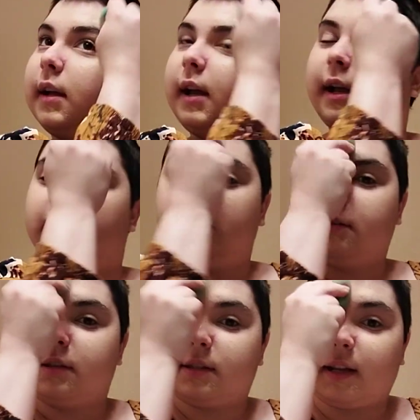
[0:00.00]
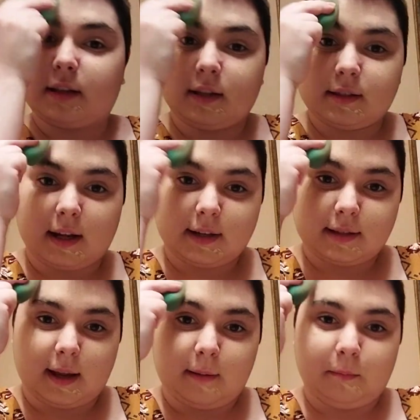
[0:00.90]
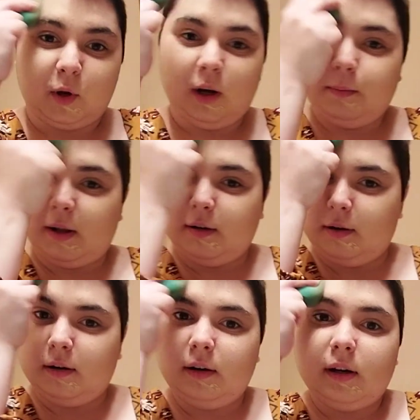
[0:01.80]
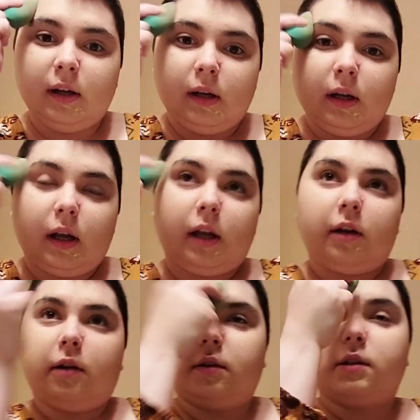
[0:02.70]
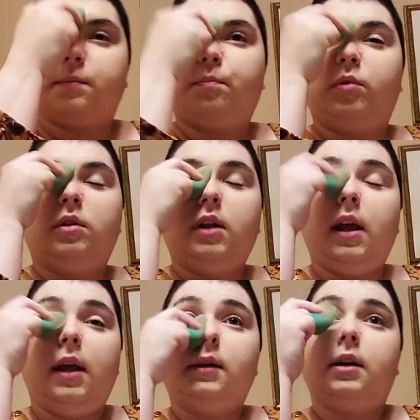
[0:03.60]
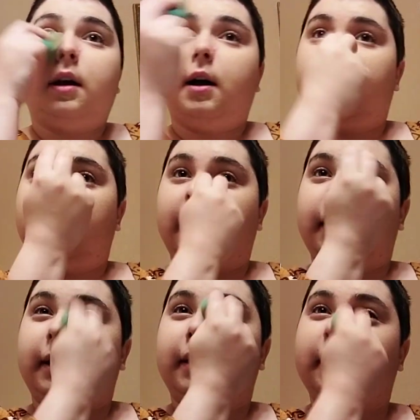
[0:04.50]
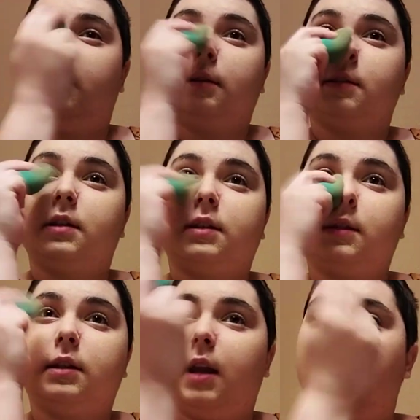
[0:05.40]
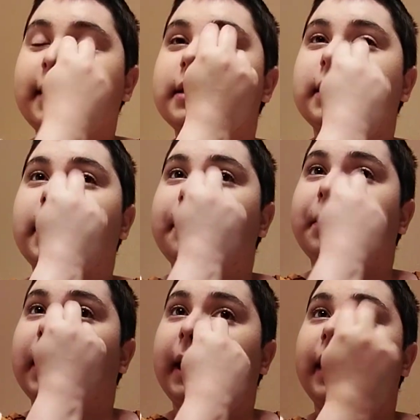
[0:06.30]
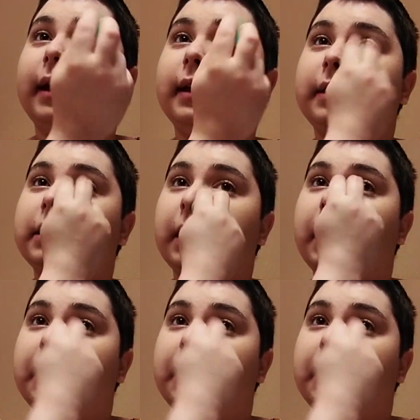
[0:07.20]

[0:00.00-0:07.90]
And you just take this exact same beauty blender and you just blend it on in. Just nicely blend